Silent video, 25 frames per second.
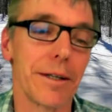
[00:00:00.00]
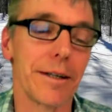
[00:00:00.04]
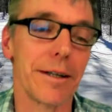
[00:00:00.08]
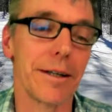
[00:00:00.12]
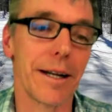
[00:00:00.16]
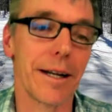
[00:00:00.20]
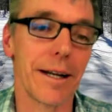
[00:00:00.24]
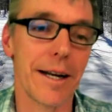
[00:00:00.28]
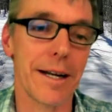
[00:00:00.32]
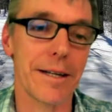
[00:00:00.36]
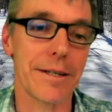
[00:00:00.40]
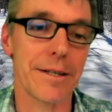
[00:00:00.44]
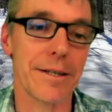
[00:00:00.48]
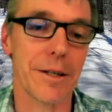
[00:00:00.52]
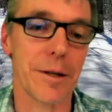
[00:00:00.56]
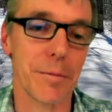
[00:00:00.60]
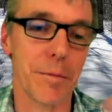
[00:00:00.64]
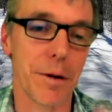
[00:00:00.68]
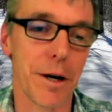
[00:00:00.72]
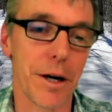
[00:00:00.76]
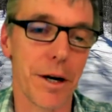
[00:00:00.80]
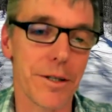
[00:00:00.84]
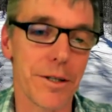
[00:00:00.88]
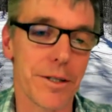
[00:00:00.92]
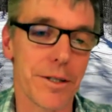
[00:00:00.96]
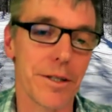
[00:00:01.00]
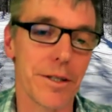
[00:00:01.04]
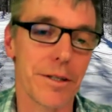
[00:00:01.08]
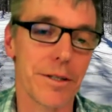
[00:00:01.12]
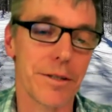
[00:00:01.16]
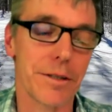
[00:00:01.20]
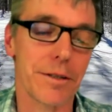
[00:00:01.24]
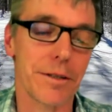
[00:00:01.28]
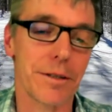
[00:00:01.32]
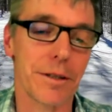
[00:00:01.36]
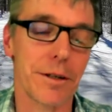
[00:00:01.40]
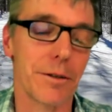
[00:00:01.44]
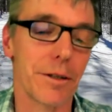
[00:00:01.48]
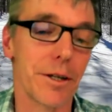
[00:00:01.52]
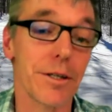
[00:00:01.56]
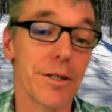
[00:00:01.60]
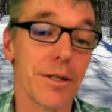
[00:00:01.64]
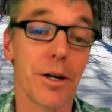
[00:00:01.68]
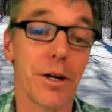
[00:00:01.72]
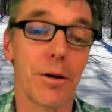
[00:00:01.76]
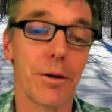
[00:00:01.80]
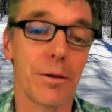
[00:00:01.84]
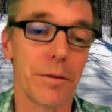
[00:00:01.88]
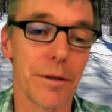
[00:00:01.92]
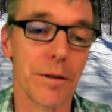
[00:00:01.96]
And, and as it deposits, you know, it
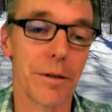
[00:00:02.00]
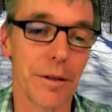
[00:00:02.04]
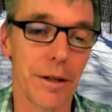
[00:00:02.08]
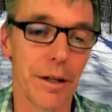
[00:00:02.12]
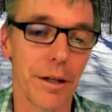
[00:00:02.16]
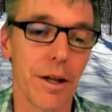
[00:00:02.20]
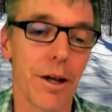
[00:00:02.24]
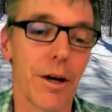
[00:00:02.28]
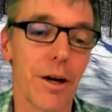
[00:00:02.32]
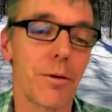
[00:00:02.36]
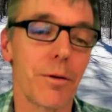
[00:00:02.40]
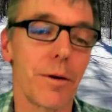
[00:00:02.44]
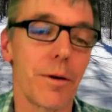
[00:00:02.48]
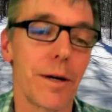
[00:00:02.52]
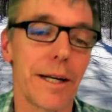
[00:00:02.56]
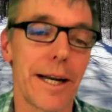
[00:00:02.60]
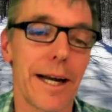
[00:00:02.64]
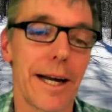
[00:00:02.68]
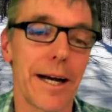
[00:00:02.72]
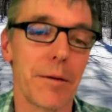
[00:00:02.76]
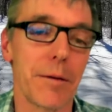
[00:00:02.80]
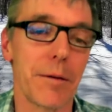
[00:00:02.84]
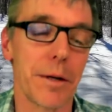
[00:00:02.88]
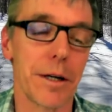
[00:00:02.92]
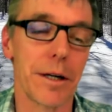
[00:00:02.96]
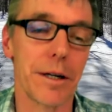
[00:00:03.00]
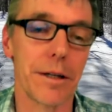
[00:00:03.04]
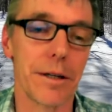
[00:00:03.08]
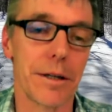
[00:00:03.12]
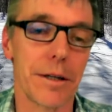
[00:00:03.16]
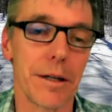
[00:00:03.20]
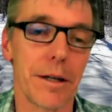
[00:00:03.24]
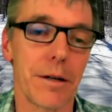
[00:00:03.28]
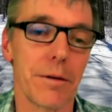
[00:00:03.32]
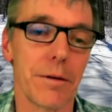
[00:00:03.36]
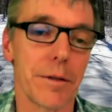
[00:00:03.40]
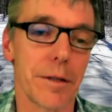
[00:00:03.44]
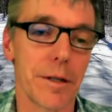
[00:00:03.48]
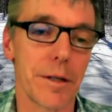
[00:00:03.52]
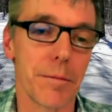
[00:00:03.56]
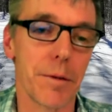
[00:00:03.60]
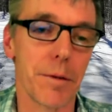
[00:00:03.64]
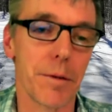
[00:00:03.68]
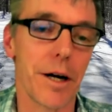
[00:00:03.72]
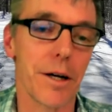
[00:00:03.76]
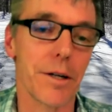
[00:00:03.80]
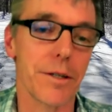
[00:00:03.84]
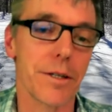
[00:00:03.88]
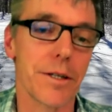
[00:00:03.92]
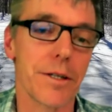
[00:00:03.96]
doesn't go a long way down, but it, you know,
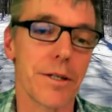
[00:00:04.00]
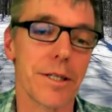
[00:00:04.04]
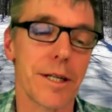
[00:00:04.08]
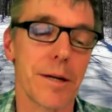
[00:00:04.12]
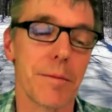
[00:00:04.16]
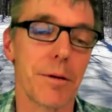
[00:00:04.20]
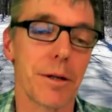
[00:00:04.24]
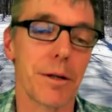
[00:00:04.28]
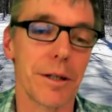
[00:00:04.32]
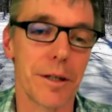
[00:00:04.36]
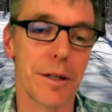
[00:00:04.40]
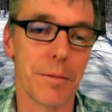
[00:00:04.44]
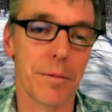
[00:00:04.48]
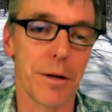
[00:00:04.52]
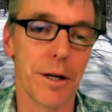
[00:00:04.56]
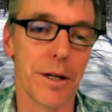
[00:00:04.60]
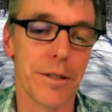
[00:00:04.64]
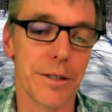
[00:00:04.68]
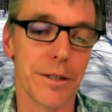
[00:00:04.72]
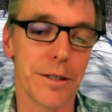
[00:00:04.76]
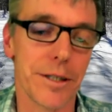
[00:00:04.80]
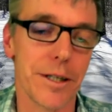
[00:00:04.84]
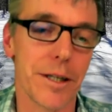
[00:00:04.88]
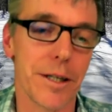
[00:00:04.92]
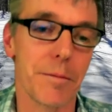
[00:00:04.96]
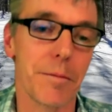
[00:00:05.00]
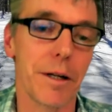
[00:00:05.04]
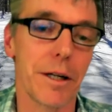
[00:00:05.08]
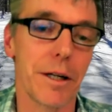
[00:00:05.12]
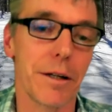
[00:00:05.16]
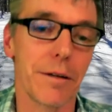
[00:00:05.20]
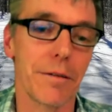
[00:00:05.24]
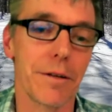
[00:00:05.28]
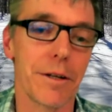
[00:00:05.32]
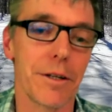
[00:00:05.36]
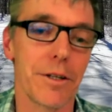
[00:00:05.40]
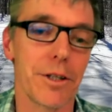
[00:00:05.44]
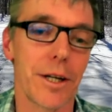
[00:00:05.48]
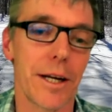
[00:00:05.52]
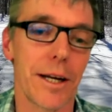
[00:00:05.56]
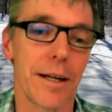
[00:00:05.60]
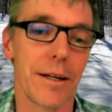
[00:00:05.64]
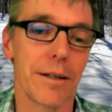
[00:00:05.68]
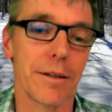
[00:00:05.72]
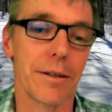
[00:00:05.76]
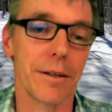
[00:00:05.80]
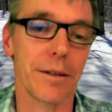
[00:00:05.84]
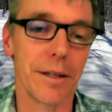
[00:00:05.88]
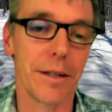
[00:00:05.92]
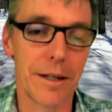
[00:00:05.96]
deposits, typically deposits in the middle of the
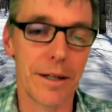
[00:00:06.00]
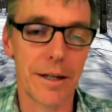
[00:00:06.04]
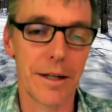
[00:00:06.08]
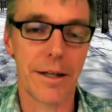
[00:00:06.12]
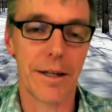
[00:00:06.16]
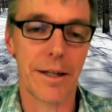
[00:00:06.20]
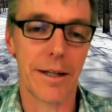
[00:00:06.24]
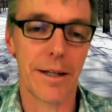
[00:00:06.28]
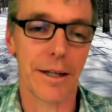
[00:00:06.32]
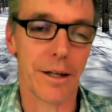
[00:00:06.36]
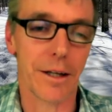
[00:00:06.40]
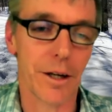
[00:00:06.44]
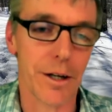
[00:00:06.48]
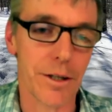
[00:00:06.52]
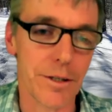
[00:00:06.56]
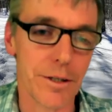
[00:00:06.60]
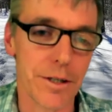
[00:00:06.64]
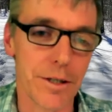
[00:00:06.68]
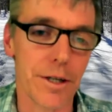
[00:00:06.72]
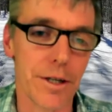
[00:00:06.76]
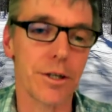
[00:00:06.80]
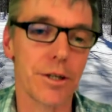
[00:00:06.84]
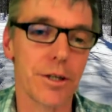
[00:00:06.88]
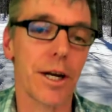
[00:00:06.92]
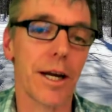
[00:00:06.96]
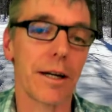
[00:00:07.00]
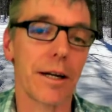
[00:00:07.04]
channel. It causes the